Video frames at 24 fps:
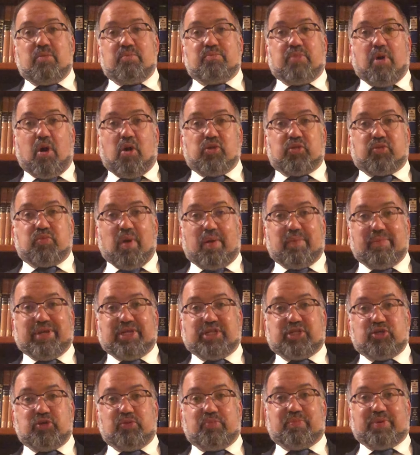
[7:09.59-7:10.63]
both when we
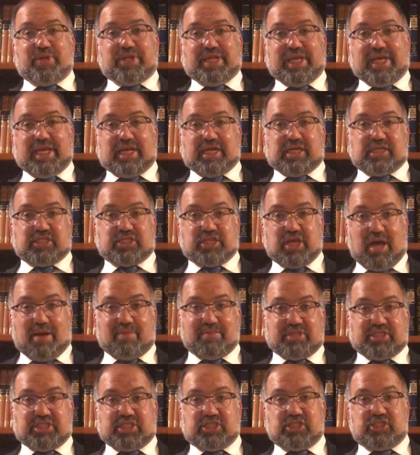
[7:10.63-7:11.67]
do bedikas
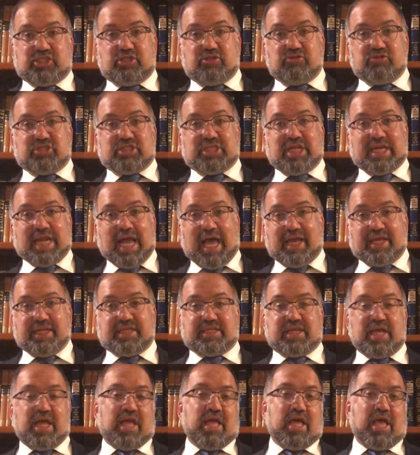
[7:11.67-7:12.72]
chametz on Tuesday night